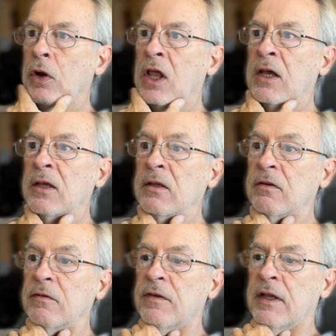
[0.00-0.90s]
are
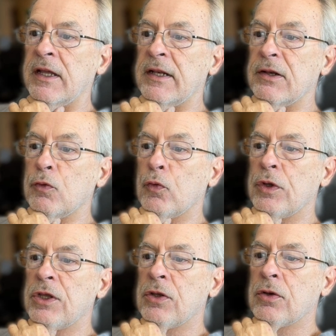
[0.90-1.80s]
live, and
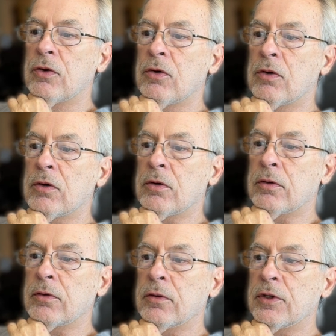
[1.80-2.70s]
we
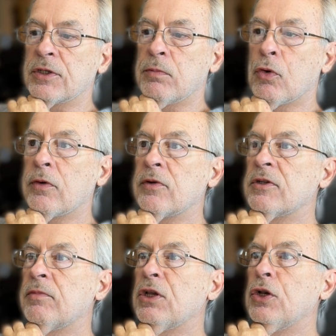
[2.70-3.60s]
are exploring
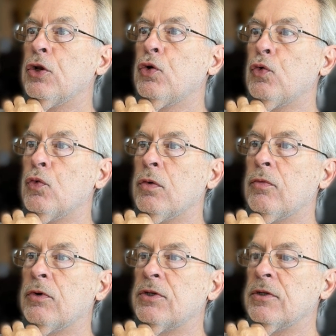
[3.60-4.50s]
something new,
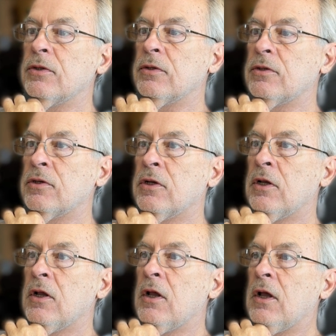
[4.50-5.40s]
which is
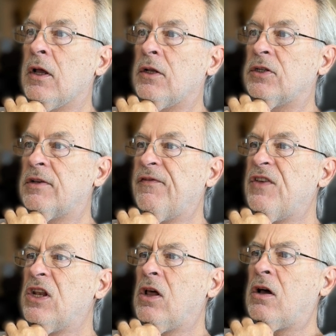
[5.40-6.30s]
just a
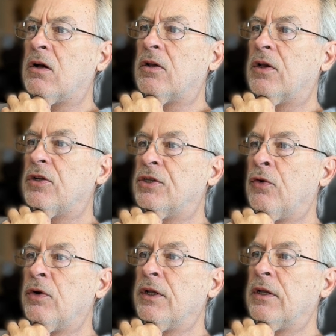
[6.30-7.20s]
vlog
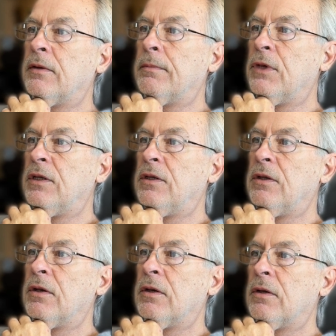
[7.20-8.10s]
showing
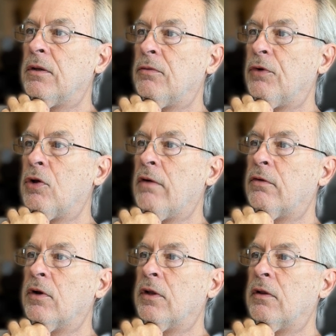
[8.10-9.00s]
me
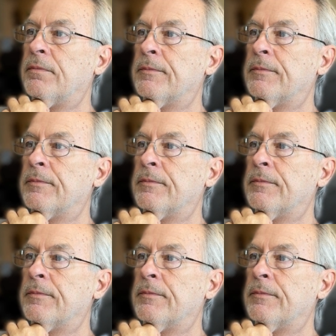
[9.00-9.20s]
recovering